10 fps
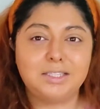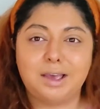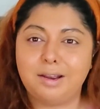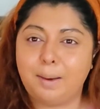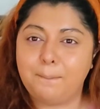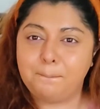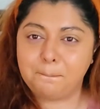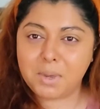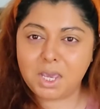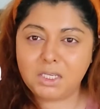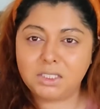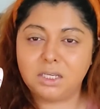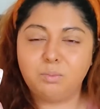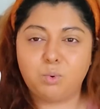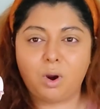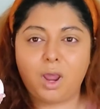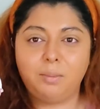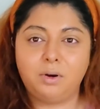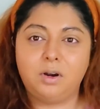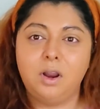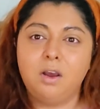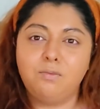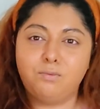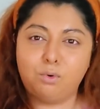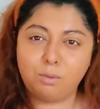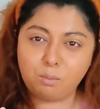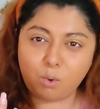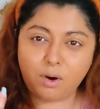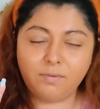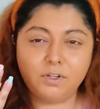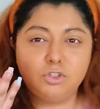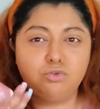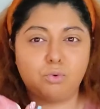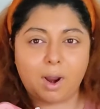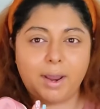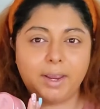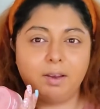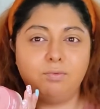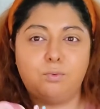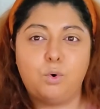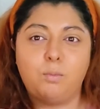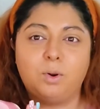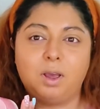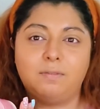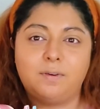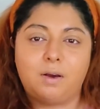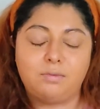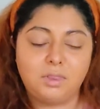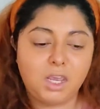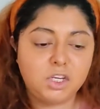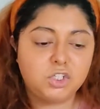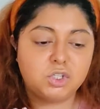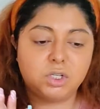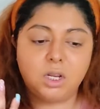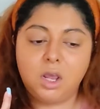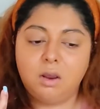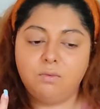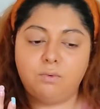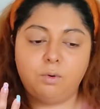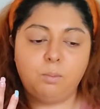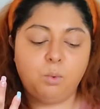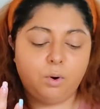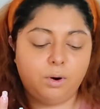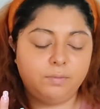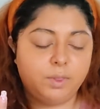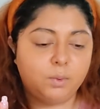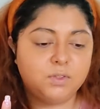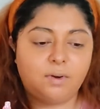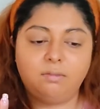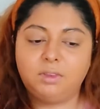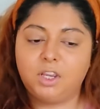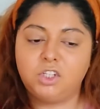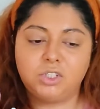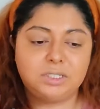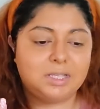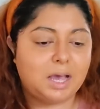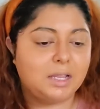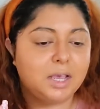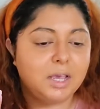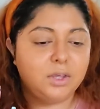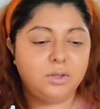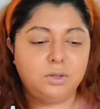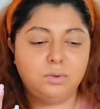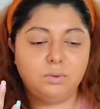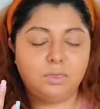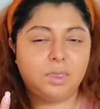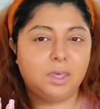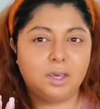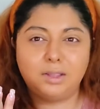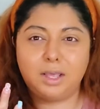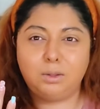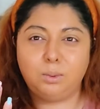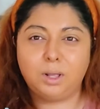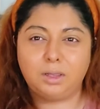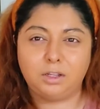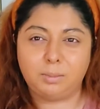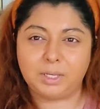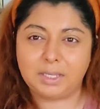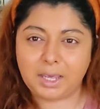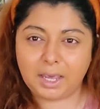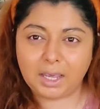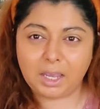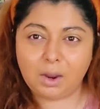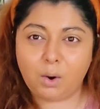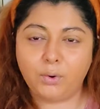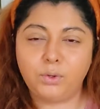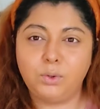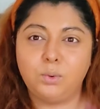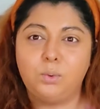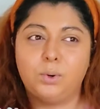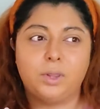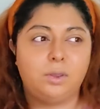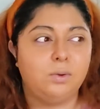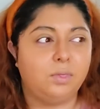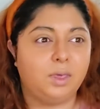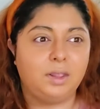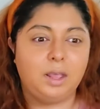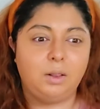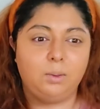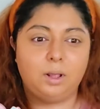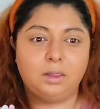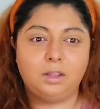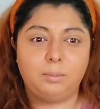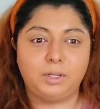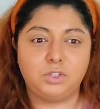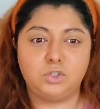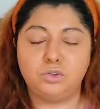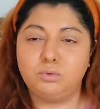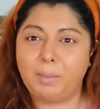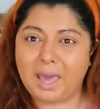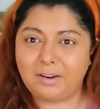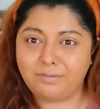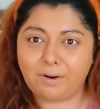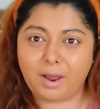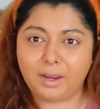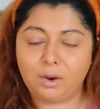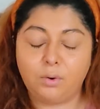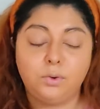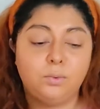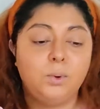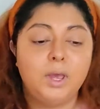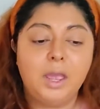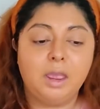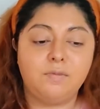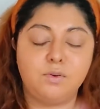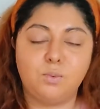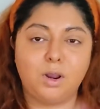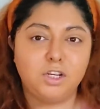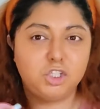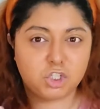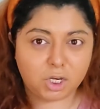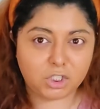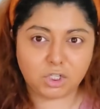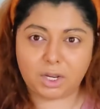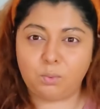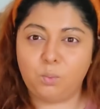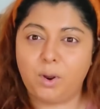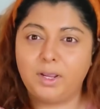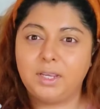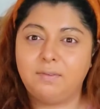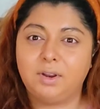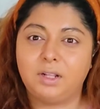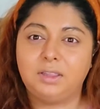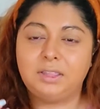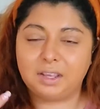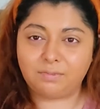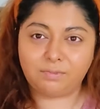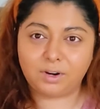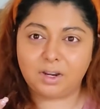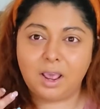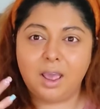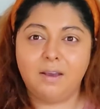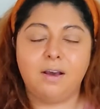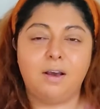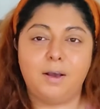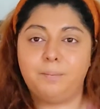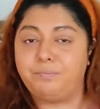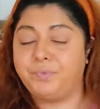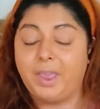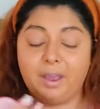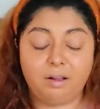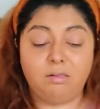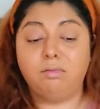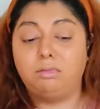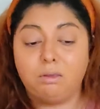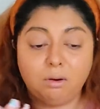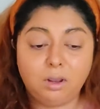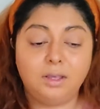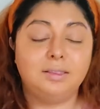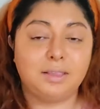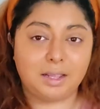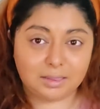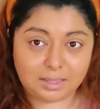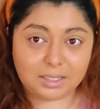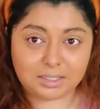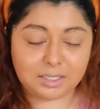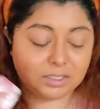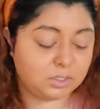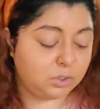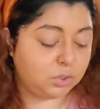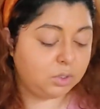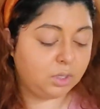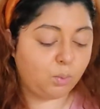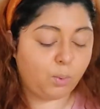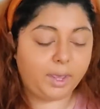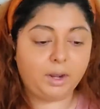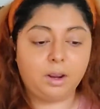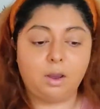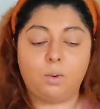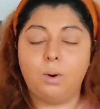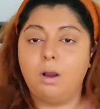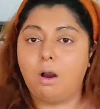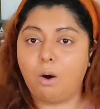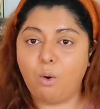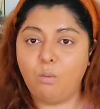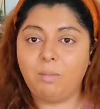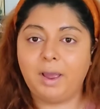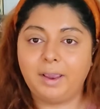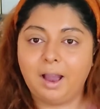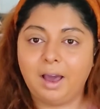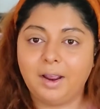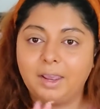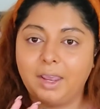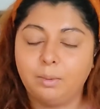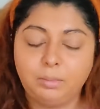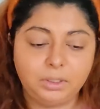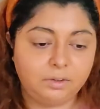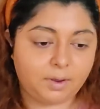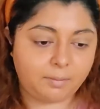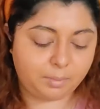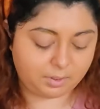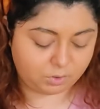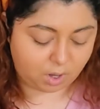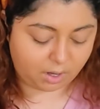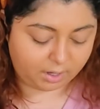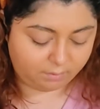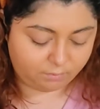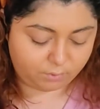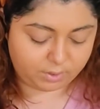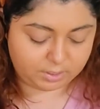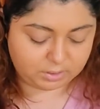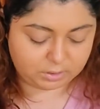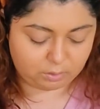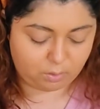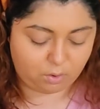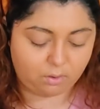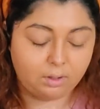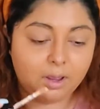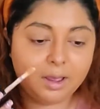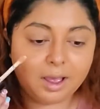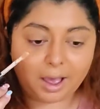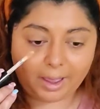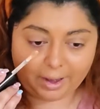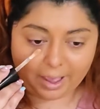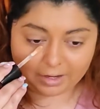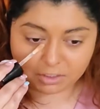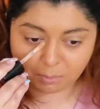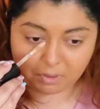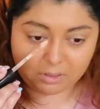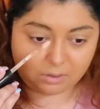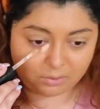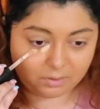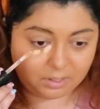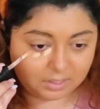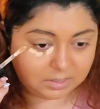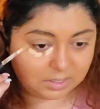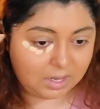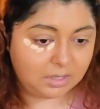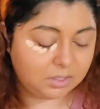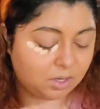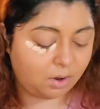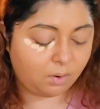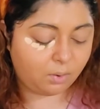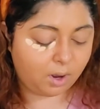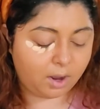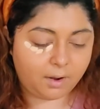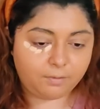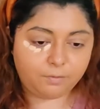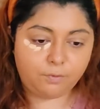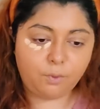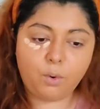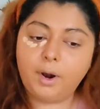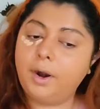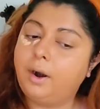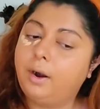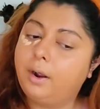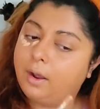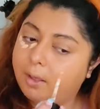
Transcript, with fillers: is an amazing primer for more of a drying formula foundation, for more of those foundations that you think they look a little bit cakey on you, or you think they look a little bit too mattifying on you. If you want to change it and want to give it a different um, look, then this is the way to go. Oh my God, I can't believe I've been talking for this long. I gotta speed through this. So um, for